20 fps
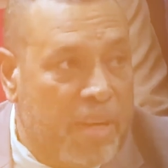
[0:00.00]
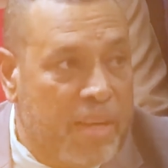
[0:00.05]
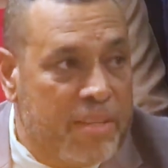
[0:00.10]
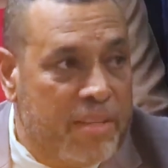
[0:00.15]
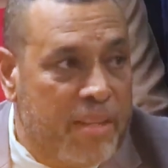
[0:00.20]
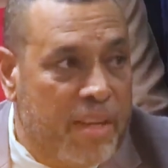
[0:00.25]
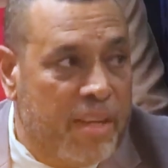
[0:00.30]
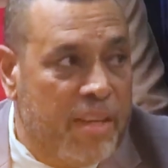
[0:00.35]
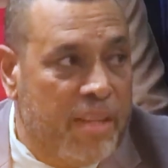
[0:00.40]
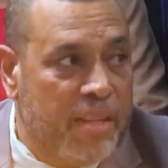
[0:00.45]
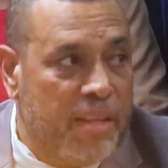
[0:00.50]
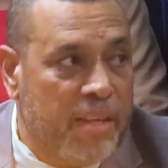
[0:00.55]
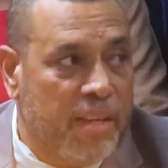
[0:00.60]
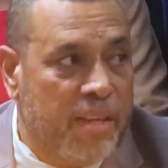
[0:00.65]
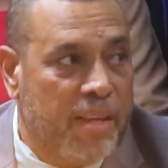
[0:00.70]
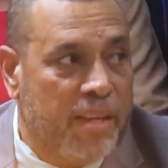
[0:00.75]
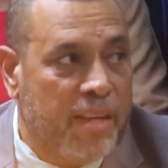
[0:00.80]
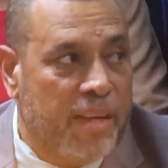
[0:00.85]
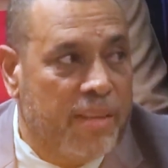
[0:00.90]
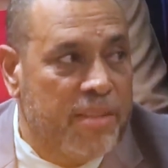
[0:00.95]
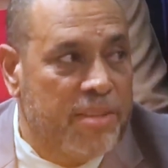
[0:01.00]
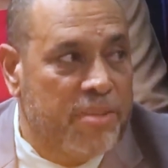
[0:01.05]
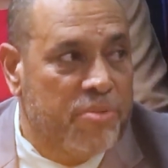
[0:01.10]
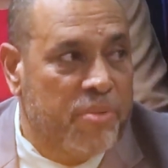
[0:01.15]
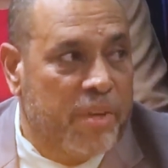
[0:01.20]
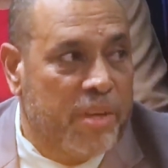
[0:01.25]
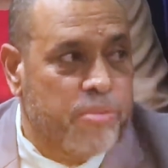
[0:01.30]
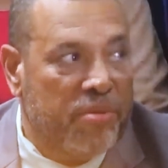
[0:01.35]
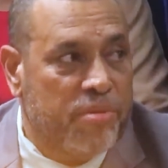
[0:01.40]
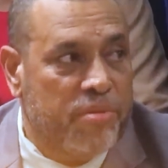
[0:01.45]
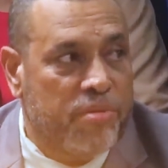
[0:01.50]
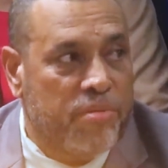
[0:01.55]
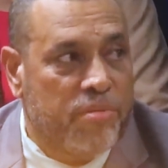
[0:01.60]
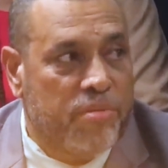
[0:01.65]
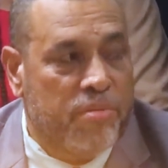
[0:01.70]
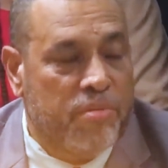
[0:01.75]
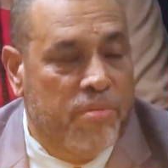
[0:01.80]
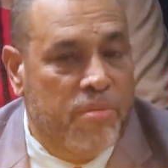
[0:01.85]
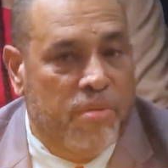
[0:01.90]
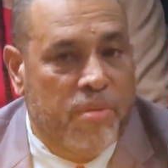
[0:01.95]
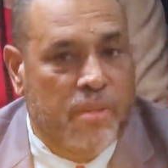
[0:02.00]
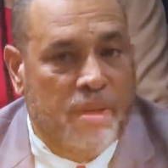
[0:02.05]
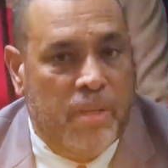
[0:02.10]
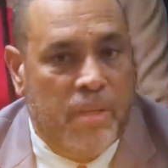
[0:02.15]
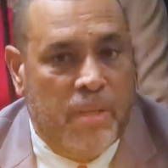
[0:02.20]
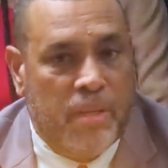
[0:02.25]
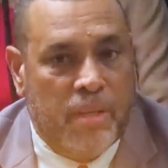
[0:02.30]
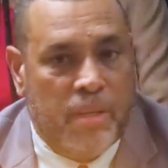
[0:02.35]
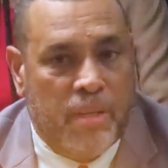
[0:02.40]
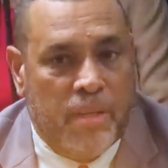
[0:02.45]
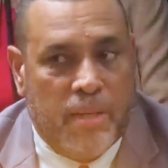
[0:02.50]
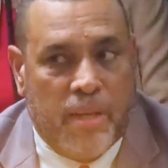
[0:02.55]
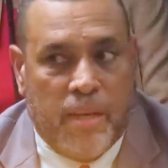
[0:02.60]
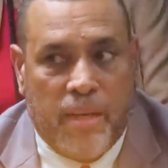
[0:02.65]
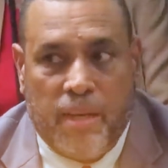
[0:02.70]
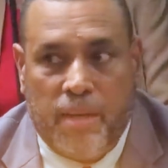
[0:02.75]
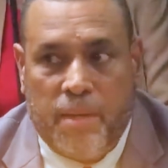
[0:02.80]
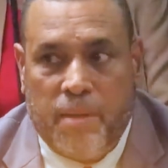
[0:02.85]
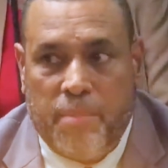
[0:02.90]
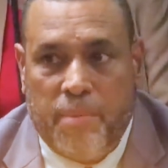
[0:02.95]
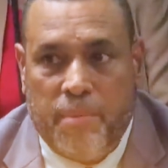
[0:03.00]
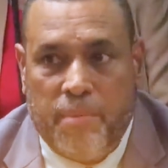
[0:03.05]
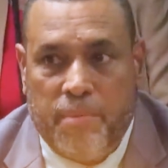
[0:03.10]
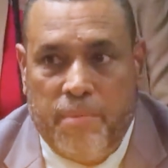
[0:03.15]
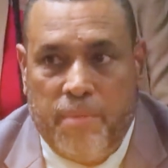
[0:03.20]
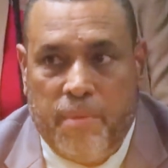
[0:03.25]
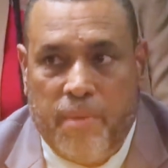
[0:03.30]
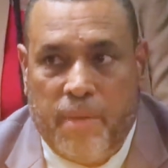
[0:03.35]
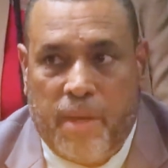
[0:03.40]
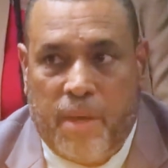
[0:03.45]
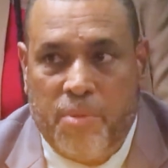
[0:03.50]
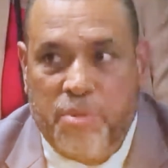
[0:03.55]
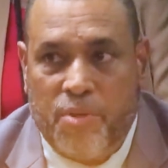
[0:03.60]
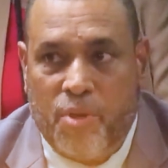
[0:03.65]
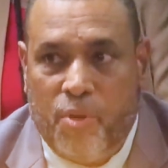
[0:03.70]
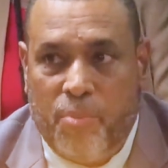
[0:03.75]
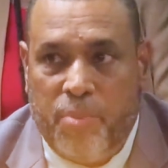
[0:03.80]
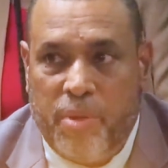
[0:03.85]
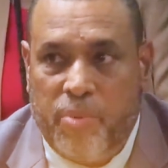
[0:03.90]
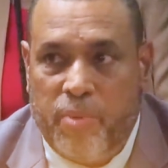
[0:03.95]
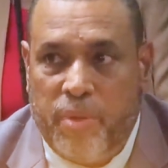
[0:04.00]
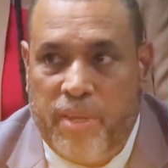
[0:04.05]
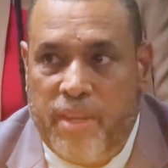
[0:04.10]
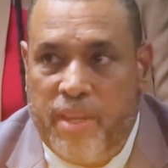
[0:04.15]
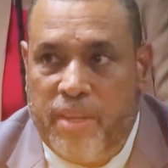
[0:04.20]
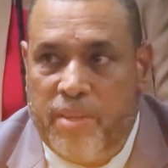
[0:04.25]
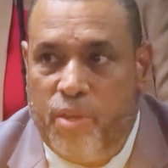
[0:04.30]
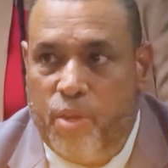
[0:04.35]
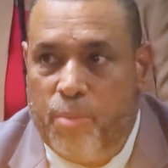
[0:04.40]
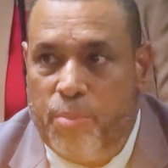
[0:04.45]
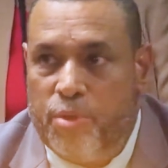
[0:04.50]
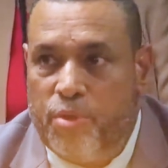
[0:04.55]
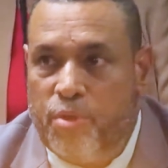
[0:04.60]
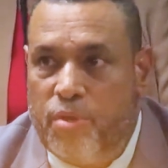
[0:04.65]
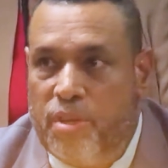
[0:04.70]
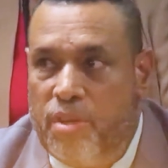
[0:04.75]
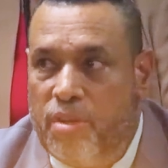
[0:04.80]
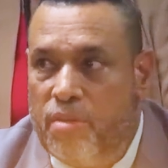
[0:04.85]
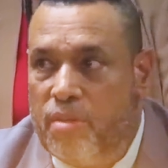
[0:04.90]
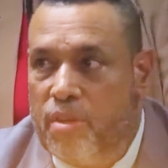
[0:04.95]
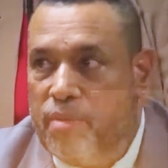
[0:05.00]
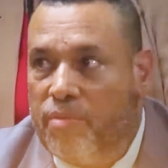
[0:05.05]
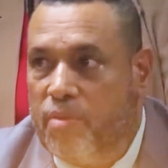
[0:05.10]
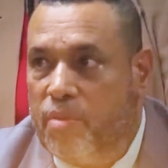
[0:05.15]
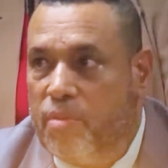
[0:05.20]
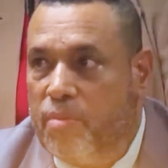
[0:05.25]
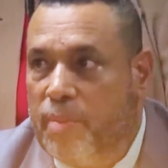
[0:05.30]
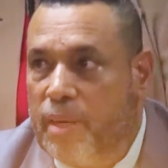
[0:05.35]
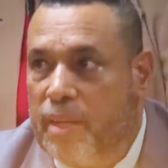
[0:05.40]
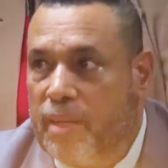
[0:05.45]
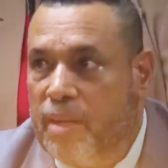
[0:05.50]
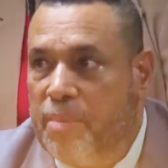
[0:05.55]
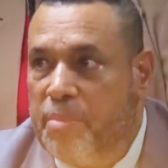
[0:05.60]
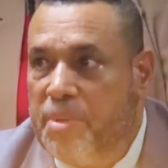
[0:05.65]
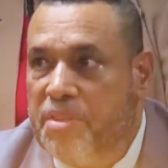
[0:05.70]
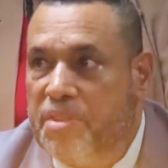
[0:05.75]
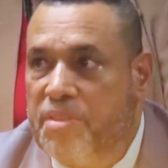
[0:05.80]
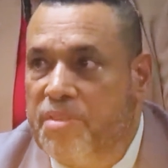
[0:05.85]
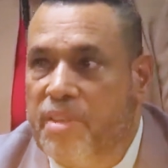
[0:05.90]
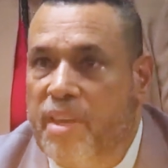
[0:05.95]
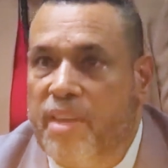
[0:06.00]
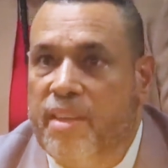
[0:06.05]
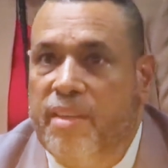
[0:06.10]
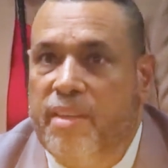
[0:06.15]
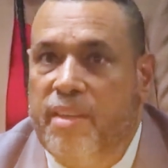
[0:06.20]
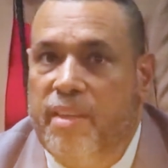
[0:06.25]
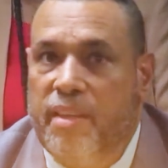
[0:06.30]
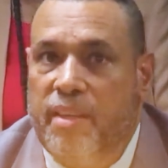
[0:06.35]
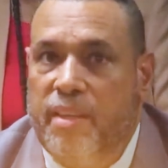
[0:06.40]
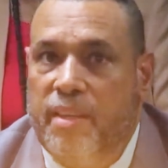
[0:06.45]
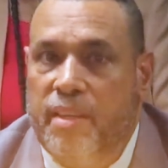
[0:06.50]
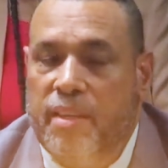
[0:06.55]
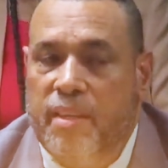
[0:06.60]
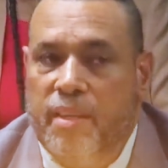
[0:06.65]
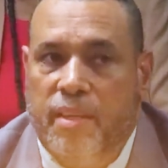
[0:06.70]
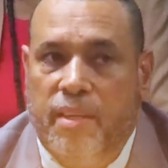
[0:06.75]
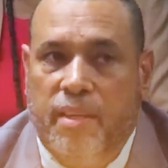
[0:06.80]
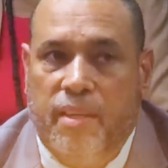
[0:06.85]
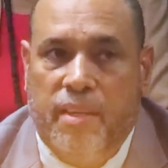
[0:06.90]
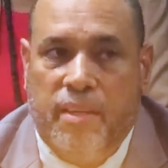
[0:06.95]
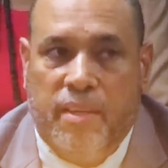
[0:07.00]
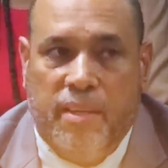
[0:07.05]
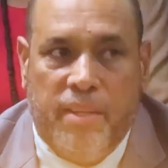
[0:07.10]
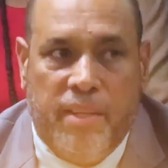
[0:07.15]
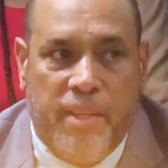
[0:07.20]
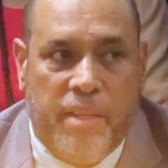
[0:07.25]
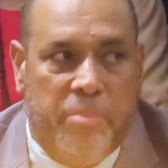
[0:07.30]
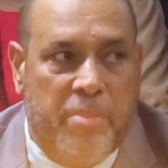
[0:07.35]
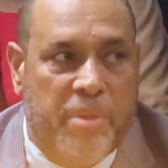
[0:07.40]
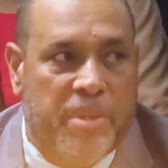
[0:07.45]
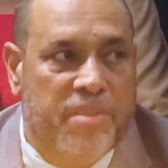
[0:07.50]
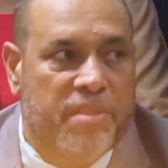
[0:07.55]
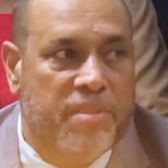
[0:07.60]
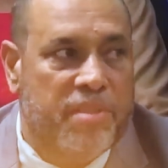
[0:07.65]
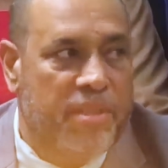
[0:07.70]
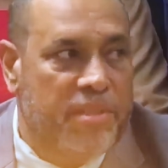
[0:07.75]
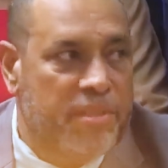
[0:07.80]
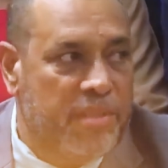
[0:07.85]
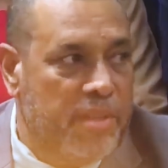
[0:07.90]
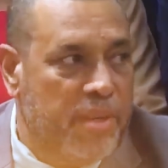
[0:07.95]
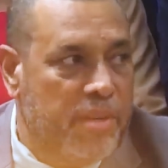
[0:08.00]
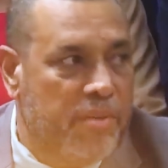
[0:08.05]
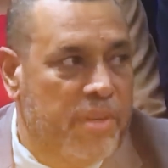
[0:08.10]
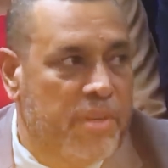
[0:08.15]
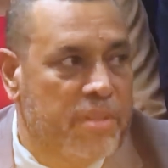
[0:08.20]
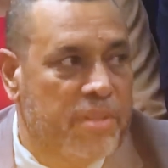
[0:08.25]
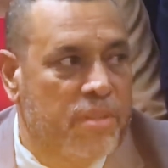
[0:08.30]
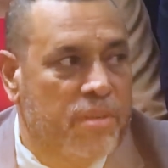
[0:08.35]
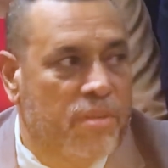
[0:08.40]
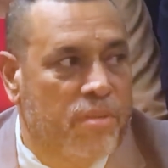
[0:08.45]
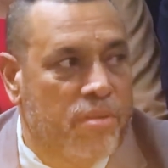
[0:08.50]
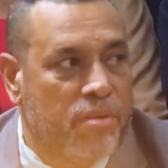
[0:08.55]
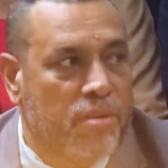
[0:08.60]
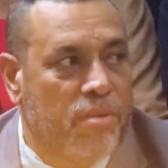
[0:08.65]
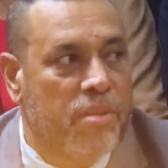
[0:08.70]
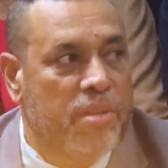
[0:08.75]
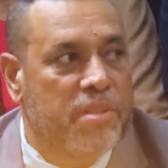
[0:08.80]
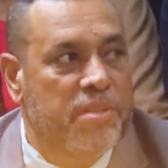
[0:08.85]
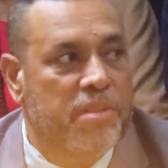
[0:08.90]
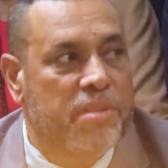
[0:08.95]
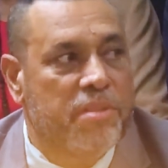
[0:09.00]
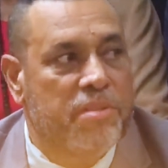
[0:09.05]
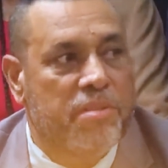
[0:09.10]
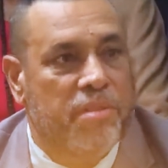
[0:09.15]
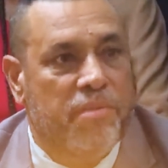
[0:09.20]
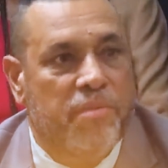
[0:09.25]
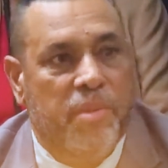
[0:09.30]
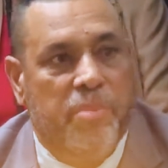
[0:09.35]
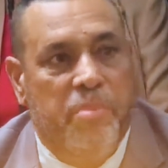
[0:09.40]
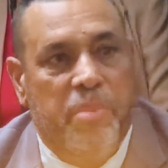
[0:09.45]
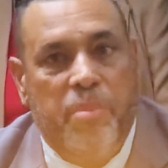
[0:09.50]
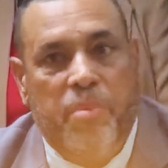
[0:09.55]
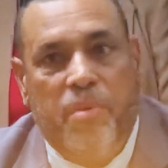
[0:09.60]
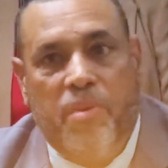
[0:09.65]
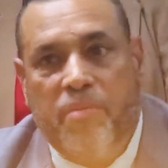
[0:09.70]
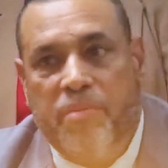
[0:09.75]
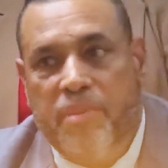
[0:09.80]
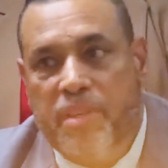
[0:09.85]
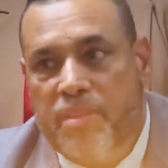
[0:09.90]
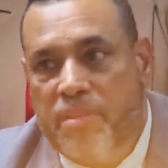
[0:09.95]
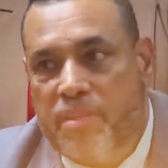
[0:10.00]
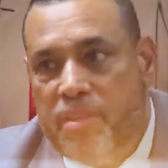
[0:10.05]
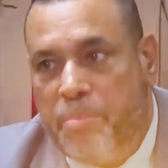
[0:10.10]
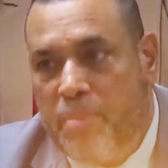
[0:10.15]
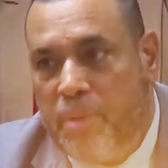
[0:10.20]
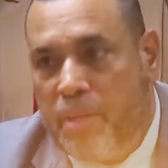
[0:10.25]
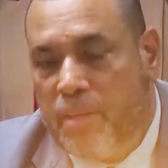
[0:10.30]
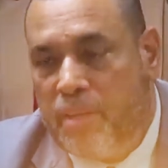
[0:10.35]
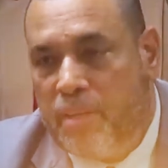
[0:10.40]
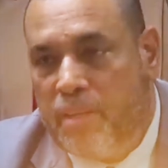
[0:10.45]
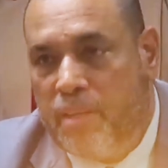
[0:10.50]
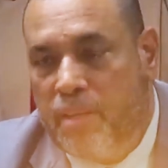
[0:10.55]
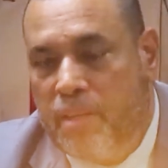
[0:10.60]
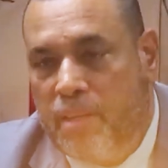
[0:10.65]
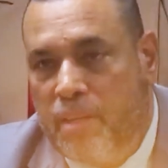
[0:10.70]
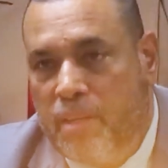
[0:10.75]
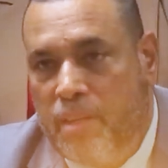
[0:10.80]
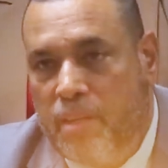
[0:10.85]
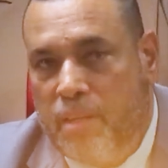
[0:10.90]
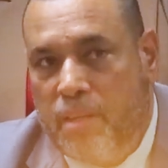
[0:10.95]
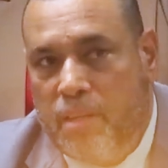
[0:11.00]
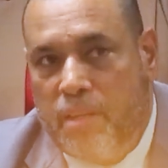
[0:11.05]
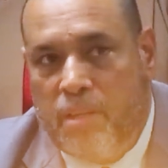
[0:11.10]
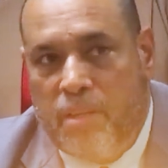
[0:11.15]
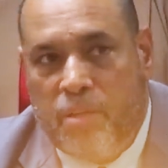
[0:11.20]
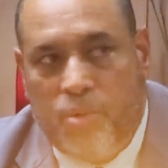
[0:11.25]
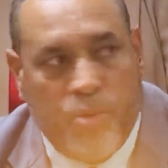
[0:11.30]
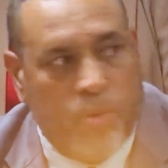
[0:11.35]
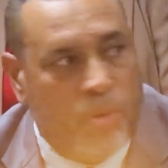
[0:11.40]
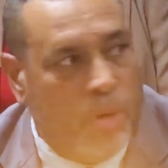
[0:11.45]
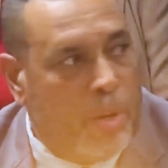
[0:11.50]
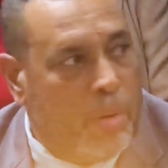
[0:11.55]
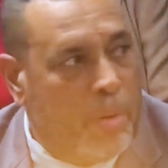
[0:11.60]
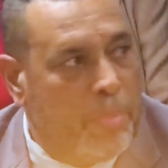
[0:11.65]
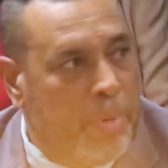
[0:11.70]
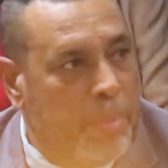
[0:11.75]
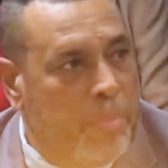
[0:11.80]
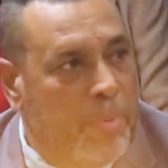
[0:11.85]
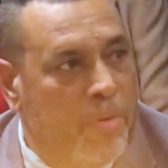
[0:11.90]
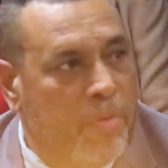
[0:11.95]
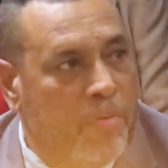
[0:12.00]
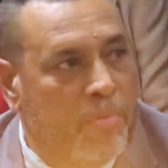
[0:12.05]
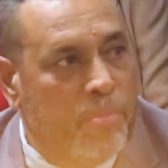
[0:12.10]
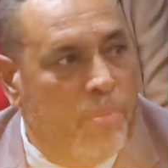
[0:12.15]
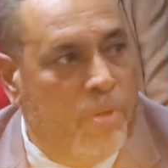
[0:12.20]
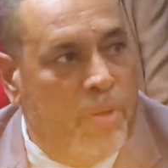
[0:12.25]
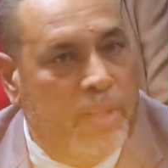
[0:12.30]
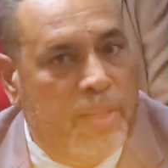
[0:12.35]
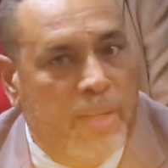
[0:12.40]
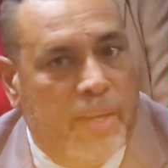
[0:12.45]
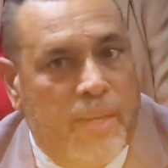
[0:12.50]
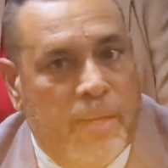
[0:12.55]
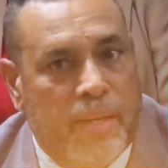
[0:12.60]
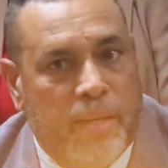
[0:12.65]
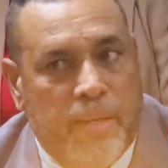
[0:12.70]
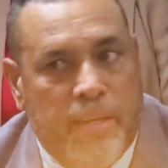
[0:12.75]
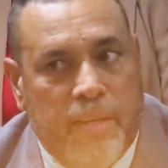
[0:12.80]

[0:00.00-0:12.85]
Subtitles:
I say anything, I just want to, I was hoping we'd get the opportunity on the floor, but let me just send the deepest, sincerest condolences of the people of East Sepik to our people of Mulitaka